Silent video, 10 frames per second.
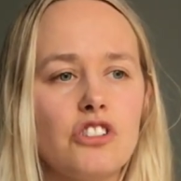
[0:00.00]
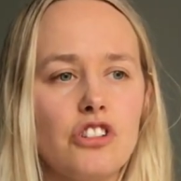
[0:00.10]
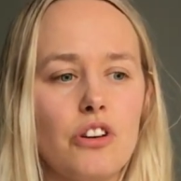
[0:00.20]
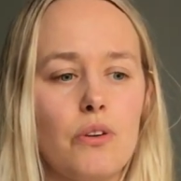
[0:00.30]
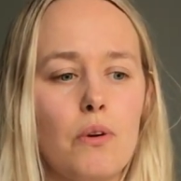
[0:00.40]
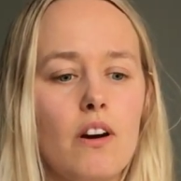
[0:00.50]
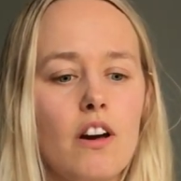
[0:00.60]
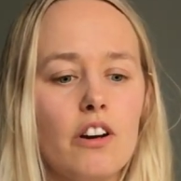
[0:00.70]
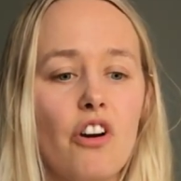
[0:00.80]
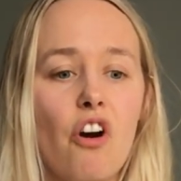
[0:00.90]
to
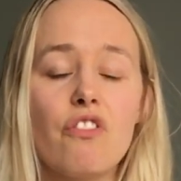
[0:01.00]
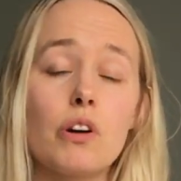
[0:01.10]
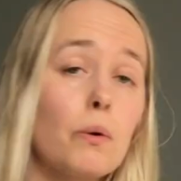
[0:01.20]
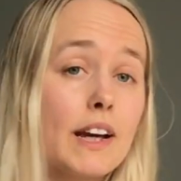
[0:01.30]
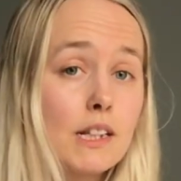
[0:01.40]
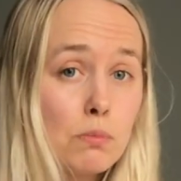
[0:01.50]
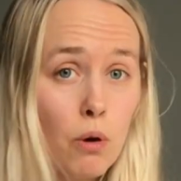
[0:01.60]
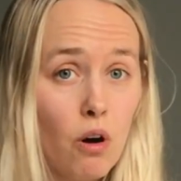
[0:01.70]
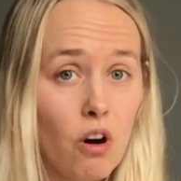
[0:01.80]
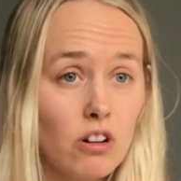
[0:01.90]
go for quick
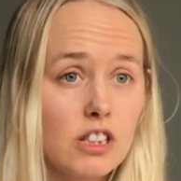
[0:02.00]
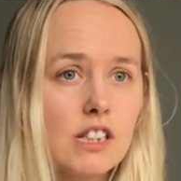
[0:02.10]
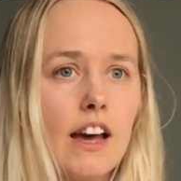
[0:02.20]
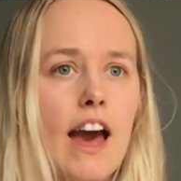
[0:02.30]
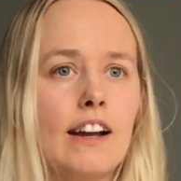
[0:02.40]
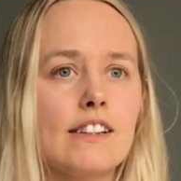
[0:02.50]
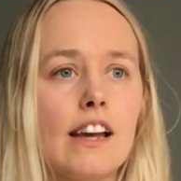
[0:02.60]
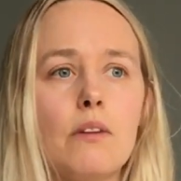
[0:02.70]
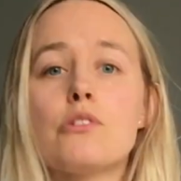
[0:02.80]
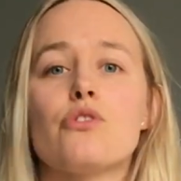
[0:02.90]
walks, and he
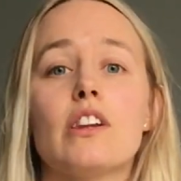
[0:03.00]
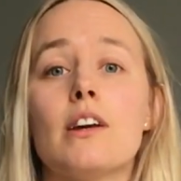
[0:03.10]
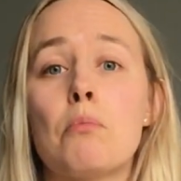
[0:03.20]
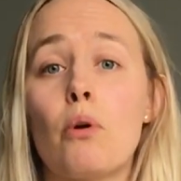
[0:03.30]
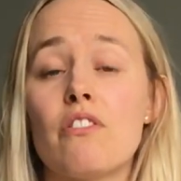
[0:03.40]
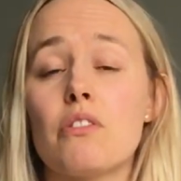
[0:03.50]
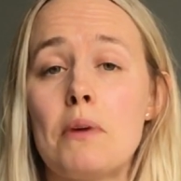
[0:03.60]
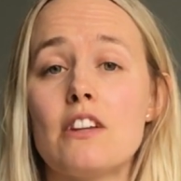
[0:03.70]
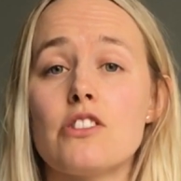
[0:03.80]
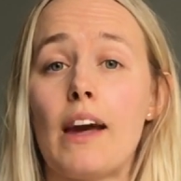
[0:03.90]
said it was really important for
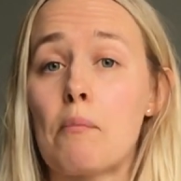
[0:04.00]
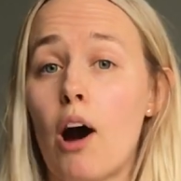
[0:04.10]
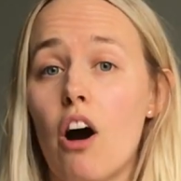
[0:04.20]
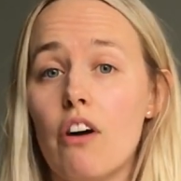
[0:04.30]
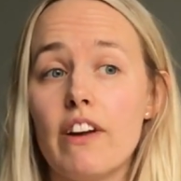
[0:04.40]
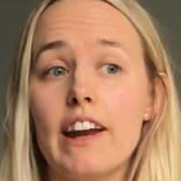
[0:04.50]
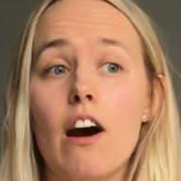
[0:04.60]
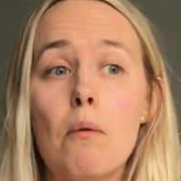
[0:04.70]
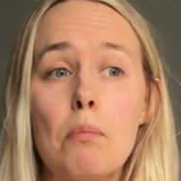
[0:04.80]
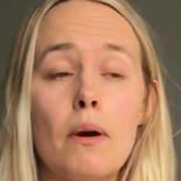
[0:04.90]
me to get my heart rate
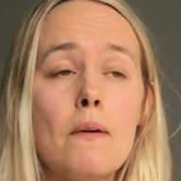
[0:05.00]
up,